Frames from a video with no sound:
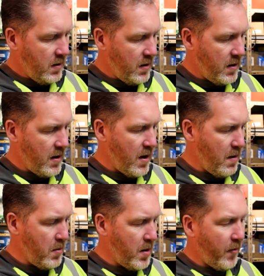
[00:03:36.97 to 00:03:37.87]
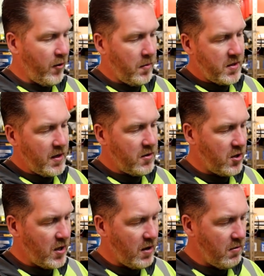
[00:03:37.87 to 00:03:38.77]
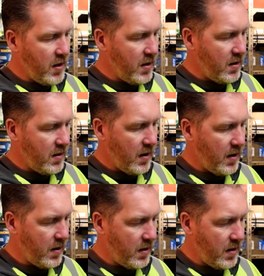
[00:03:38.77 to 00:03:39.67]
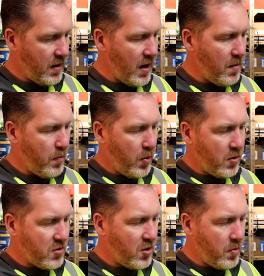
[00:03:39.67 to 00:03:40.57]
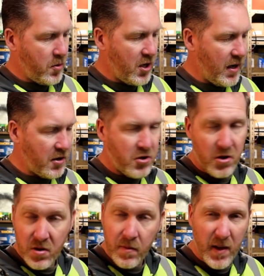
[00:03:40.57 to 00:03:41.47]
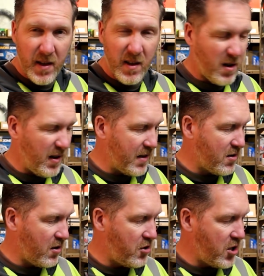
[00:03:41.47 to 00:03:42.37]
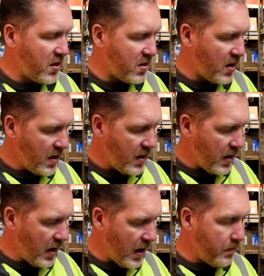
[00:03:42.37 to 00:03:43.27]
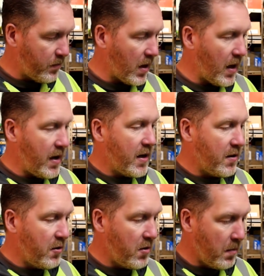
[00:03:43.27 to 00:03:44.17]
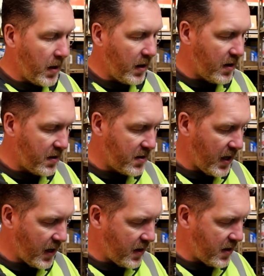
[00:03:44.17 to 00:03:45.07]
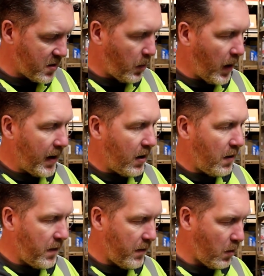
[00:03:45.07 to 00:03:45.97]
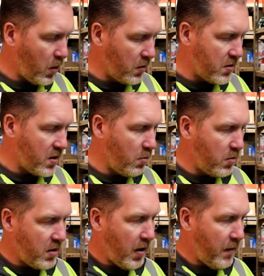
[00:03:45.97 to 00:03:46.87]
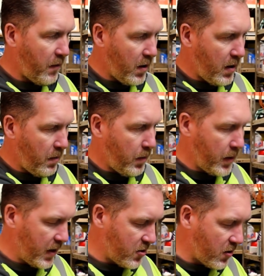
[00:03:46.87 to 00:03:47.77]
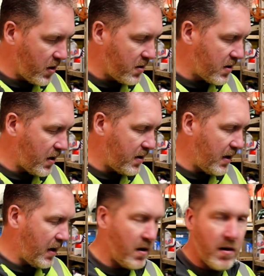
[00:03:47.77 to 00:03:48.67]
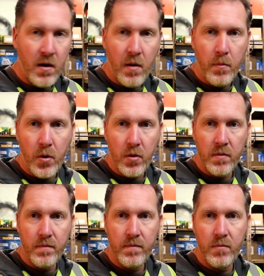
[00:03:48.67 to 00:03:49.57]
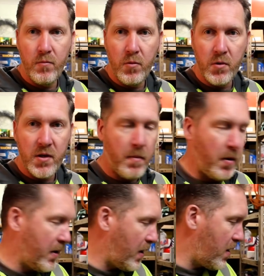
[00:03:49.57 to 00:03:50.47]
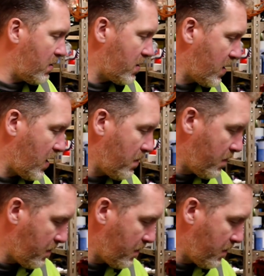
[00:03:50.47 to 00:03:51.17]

Mini Performance Engineering 8-port Supercharged or something, you know, that sort of gist. And he can do the milling and take this part off if I want to have a plate sunk inside that, but we'll see about that near the time.